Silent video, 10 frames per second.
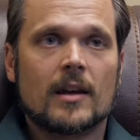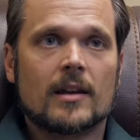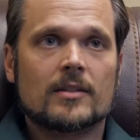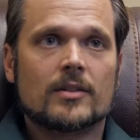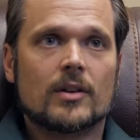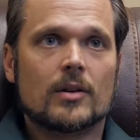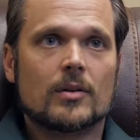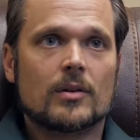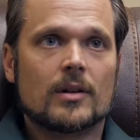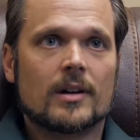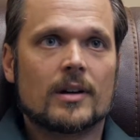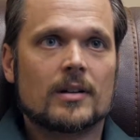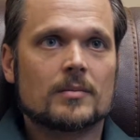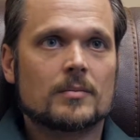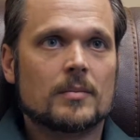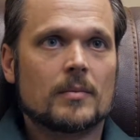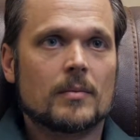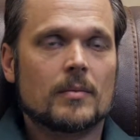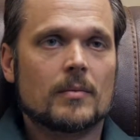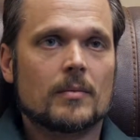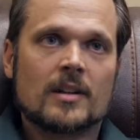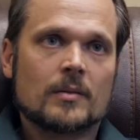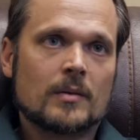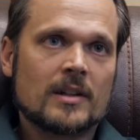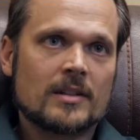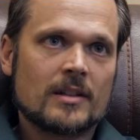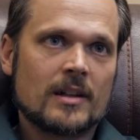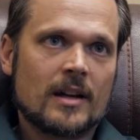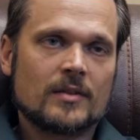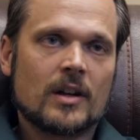And so I wanted to have